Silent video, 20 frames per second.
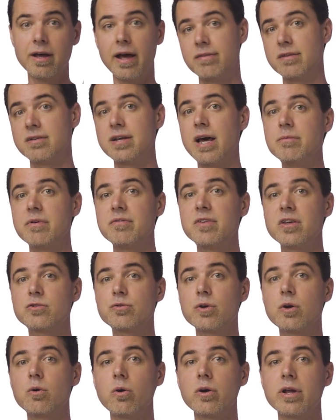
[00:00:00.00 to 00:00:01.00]
At the time of
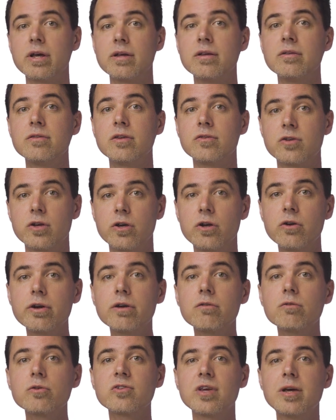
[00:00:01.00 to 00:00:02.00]
this recording, the
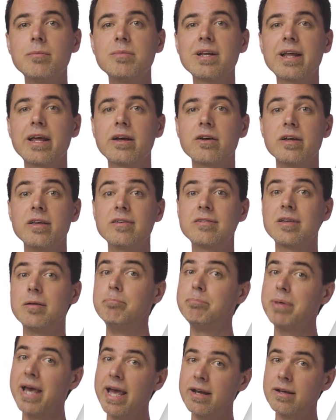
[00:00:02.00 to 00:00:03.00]
Security Rules emulator is
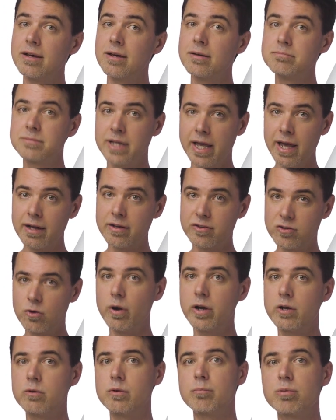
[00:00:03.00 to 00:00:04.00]
in beta, and it's
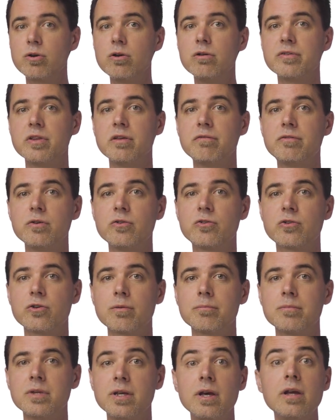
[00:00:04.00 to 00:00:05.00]
going to improve in the
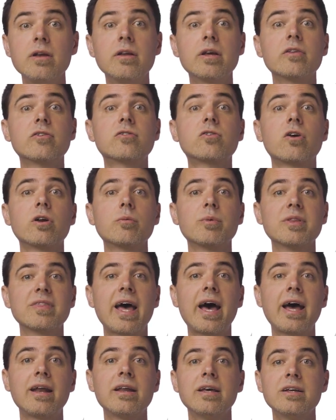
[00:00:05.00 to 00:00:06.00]
future. To get started with
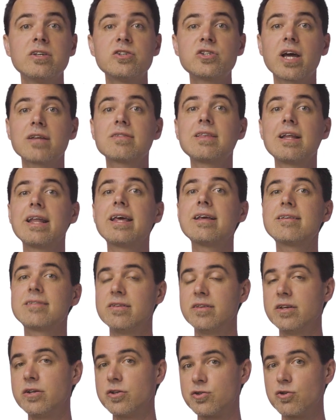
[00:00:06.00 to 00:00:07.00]
that, check the links
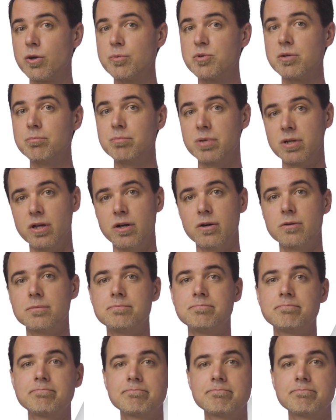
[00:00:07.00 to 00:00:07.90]
in the description below.